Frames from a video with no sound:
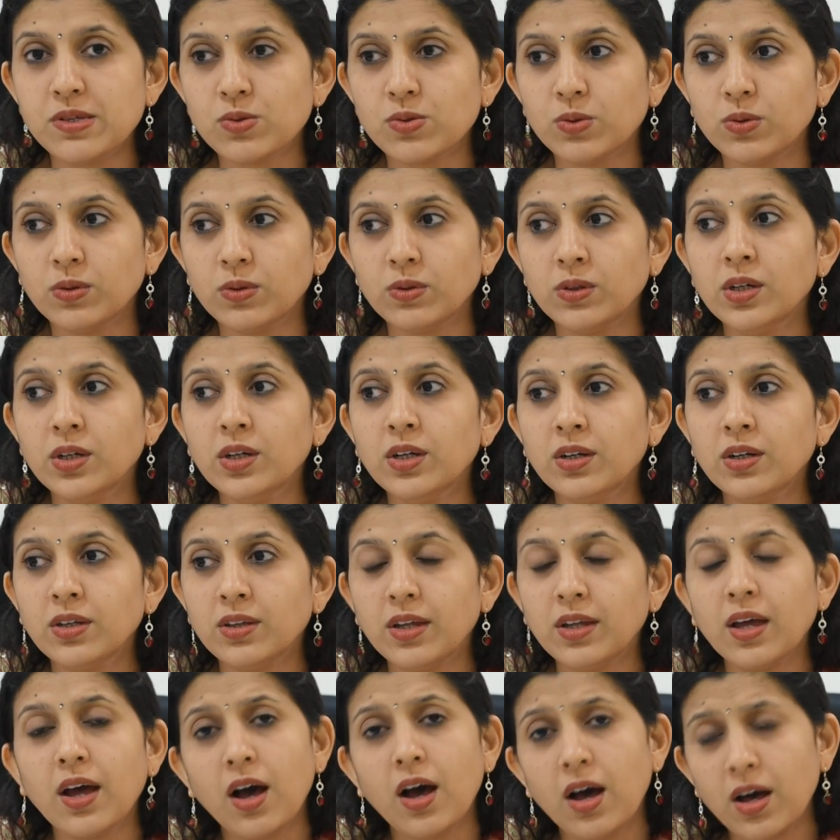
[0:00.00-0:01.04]
So
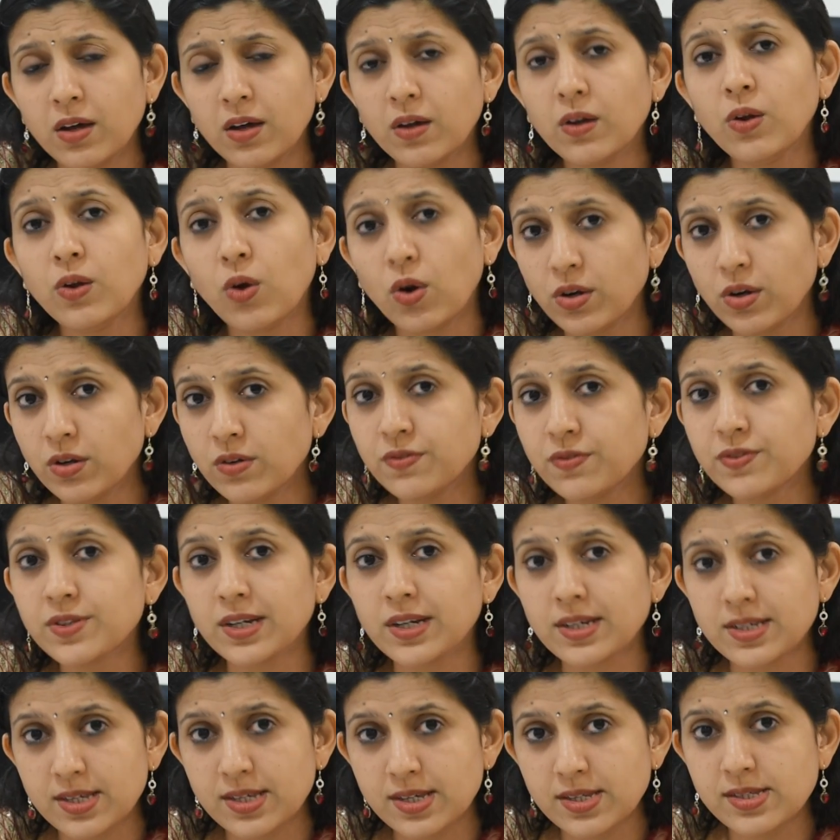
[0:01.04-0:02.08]
there are a lot of
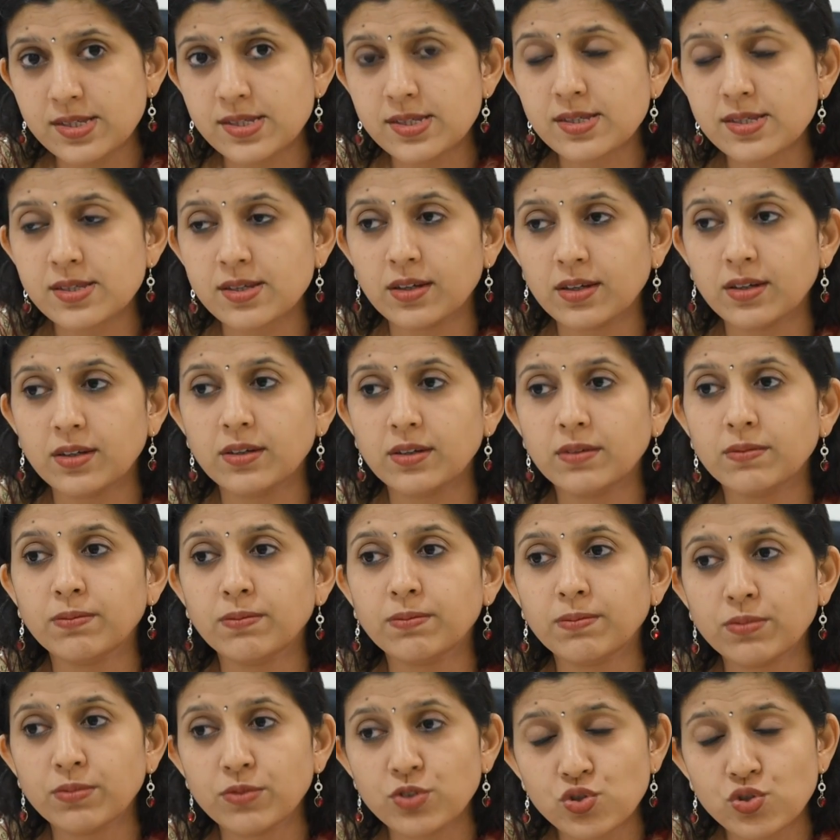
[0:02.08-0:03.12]
success
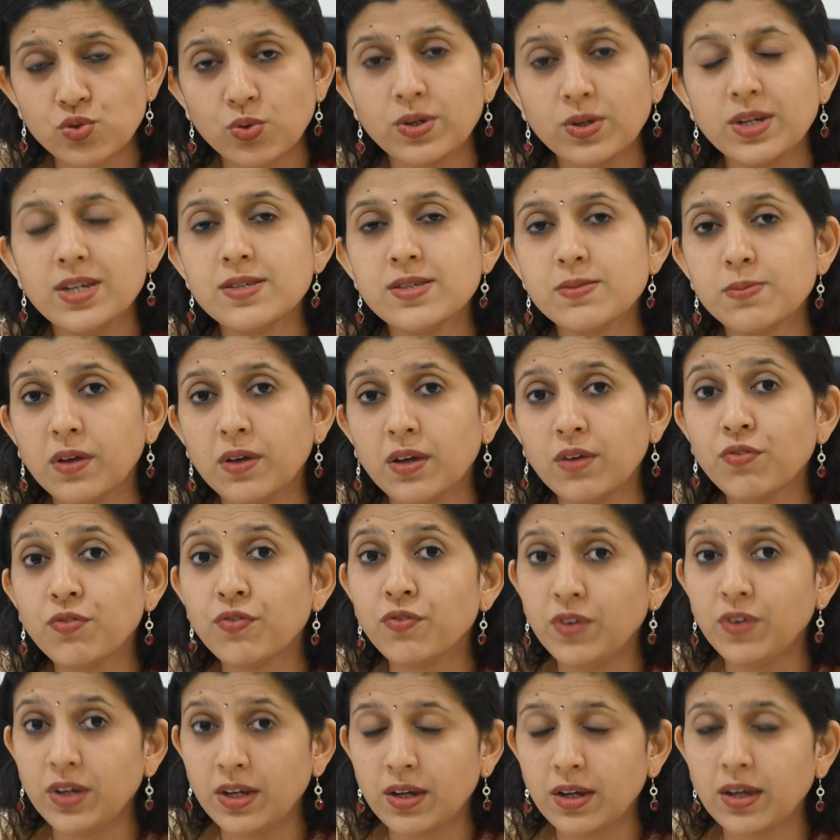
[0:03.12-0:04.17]
stories
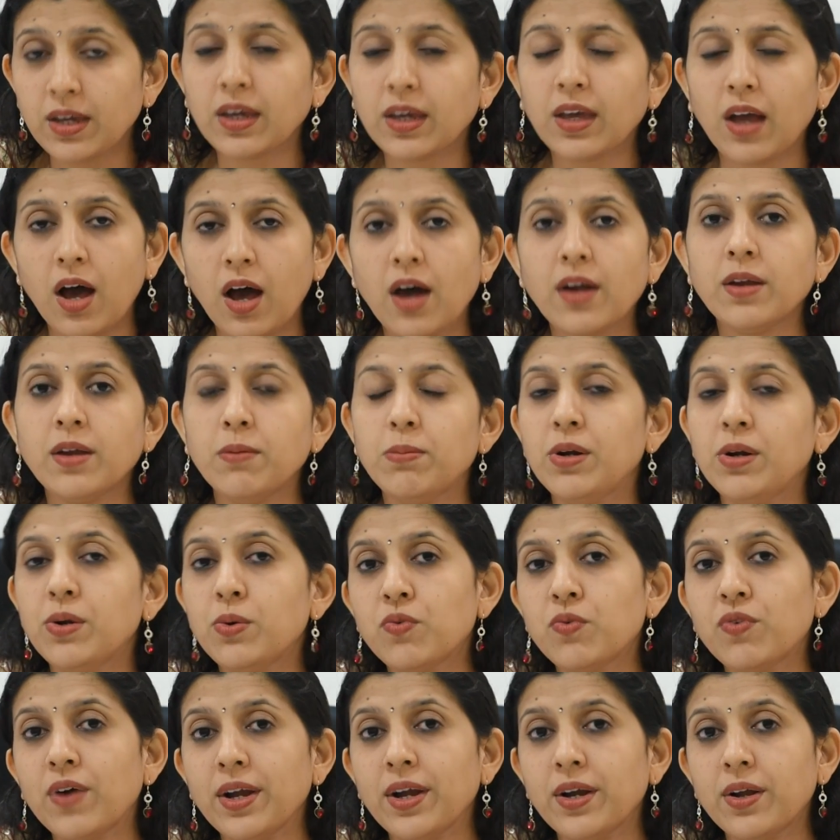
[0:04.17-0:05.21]
if we are able
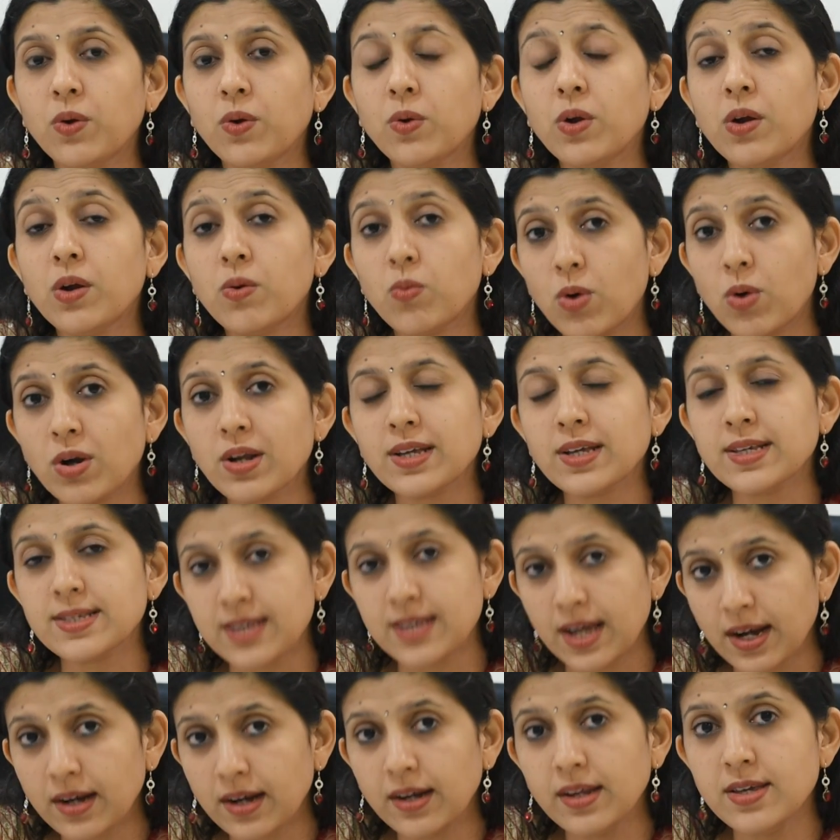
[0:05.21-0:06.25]
to find out that what
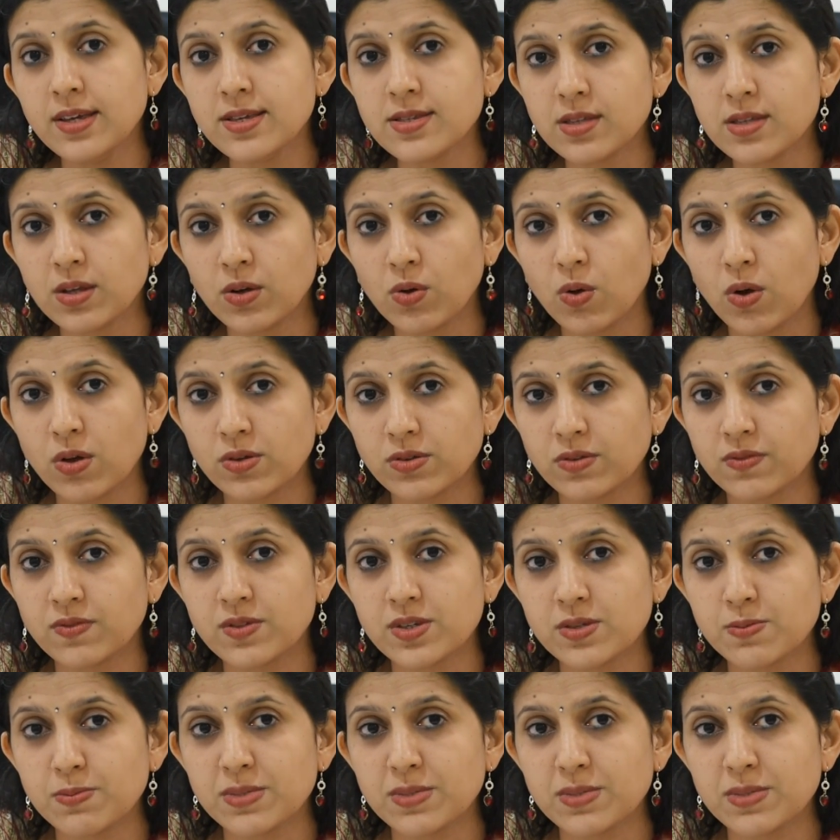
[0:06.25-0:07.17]
exactly is the cause of this